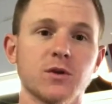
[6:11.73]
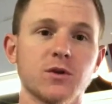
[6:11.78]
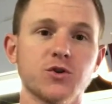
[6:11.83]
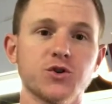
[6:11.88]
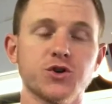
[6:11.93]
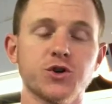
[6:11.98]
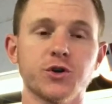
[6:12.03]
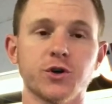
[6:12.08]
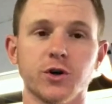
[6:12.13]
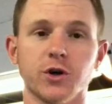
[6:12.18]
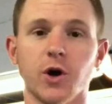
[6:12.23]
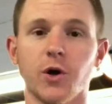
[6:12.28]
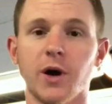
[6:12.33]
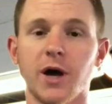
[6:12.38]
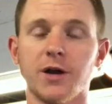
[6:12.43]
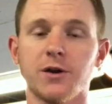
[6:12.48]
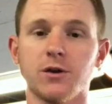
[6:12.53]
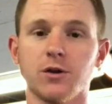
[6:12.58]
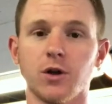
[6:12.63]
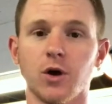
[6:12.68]
Shooter, go
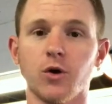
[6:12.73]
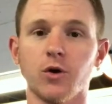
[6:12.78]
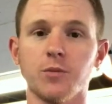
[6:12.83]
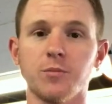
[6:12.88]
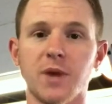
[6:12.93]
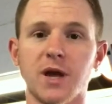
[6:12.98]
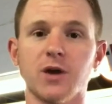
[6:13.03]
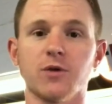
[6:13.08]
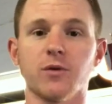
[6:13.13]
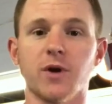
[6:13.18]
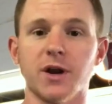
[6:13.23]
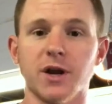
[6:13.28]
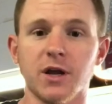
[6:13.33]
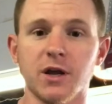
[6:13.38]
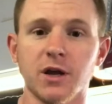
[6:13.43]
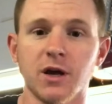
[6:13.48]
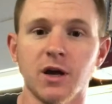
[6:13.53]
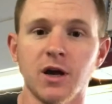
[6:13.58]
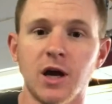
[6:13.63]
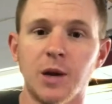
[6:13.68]
ahead and load and make
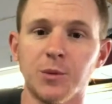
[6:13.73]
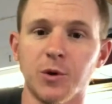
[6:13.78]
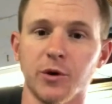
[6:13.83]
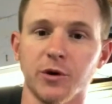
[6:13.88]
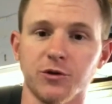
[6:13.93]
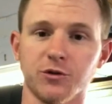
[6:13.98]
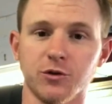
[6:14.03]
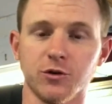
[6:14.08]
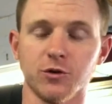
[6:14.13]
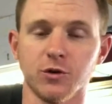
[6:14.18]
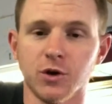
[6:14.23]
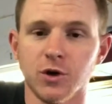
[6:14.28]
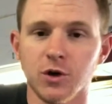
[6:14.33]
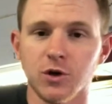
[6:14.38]
ready. I'm going to